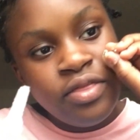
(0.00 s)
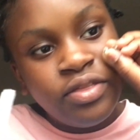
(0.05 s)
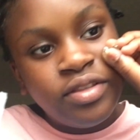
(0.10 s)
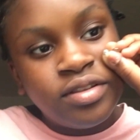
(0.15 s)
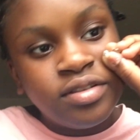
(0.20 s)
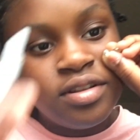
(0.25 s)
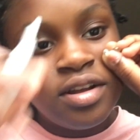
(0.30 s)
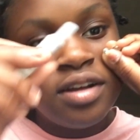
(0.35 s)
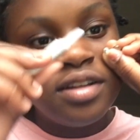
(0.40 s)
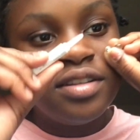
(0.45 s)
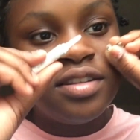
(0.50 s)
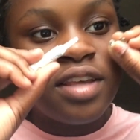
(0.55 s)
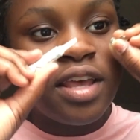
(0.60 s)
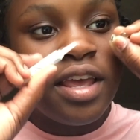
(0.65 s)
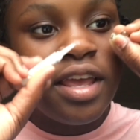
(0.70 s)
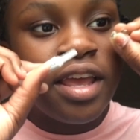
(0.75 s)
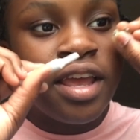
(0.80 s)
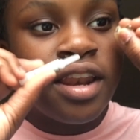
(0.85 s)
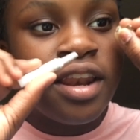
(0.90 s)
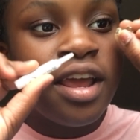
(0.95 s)
The studs
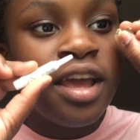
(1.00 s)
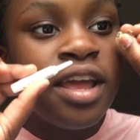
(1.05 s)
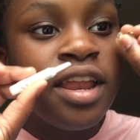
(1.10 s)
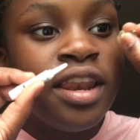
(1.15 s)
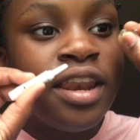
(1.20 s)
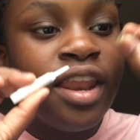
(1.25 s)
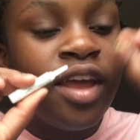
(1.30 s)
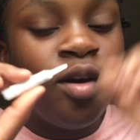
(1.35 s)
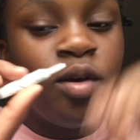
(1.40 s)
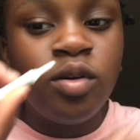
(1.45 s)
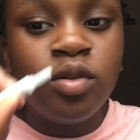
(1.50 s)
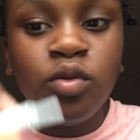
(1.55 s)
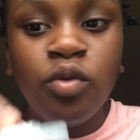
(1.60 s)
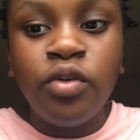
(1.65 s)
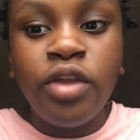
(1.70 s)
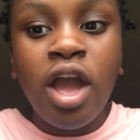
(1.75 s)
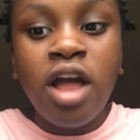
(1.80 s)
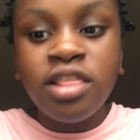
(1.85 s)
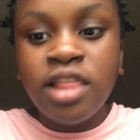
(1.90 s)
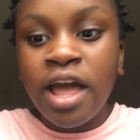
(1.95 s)
and nail glue.
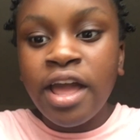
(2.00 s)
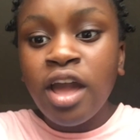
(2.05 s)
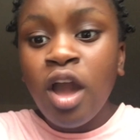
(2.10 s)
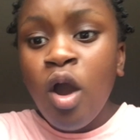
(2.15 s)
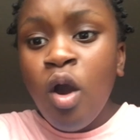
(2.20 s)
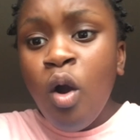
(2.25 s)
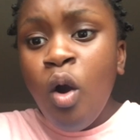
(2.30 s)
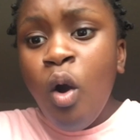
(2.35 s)
Y'all like,